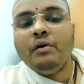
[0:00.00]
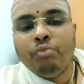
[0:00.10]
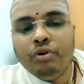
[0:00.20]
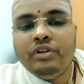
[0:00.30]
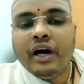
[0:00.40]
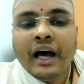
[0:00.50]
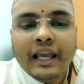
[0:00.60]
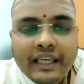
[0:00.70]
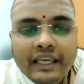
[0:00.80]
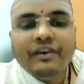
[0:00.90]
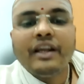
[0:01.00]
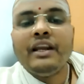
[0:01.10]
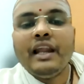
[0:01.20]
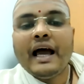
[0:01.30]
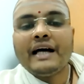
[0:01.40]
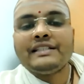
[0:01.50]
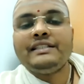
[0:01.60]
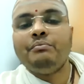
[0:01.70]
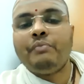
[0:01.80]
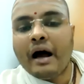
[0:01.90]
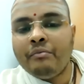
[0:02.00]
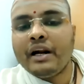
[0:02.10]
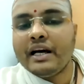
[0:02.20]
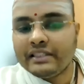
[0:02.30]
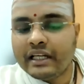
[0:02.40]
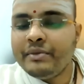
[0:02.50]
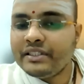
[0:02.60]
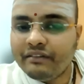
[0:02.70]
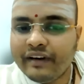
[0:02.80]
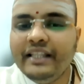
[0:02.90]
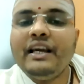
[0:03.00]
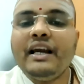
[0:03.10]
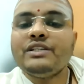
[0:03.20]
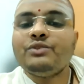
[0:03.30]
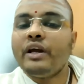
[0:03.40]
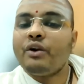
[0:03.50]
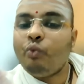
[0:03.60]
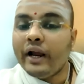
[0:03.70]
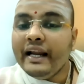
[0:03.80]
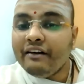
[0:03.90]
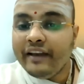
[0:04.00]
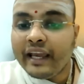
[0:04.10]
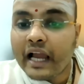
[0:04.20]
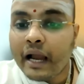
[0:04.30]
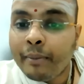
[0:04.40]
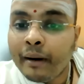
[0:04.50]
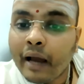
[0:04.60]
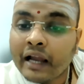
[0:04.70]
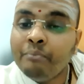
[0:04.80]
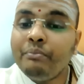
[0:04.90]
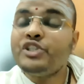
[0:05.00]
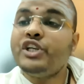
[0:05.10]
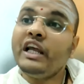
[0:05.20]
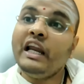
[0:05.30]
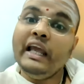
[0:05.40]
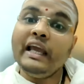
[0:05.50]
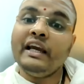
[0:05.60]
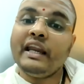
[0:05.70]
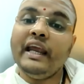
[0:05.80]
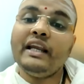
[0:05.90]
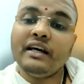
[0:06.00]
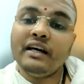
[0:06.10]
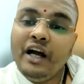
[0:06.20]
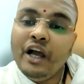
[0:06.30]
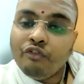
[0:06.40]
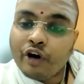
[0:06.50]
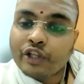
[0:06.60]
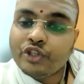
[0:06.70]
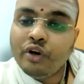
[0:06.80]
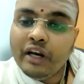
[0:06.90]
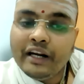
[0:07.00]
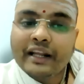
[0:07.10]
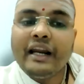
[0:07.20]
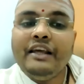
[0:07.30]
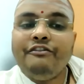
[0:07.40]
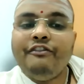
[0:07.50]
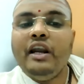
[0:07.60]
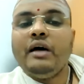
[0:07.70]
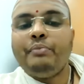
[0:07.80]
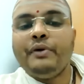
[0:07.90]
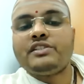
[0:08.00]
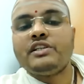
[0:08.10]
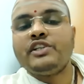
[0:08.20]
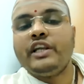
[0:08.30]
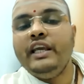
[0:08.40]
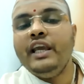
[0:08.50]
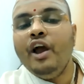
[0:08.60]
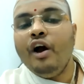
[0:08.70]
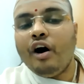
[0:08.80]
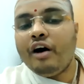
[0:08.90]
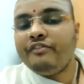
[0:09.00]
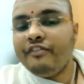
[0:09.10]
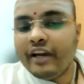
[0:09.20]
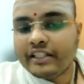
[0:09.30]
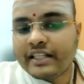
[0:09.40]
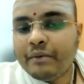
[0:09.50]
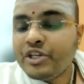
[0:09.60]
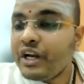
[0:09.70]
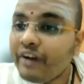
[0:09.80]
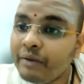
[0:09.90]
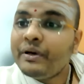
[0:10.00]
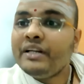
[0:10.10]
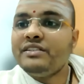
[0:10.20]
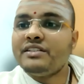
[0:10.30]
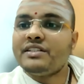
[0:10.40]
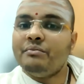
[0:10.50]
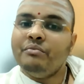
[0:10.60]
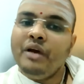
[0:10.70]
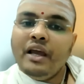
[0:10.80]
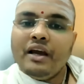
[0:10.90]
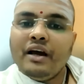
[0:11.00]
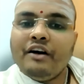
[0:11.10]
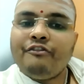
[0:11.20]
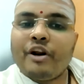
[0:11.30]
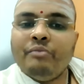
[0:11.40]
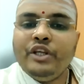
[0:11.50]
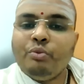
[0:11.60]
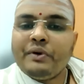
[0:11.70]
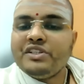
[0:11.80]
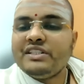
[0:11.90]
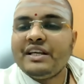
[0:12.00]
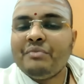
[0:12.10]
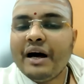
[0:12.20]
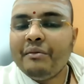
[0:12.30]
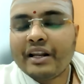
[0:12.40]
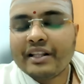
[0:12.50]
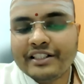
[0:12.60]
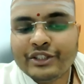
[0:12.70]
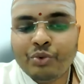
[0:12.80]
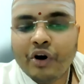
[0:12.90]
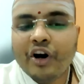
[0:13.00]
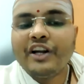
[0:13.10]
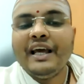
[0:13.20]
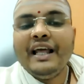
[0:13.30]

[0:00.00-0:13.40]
Buddha, even as the Brahmanas, that means the Vaidikas were wide awake, accomplished a great uh, fortune, literally filled up his treasury of establishing a vibrant system uh, from the Upanishads and Mahabharatas is what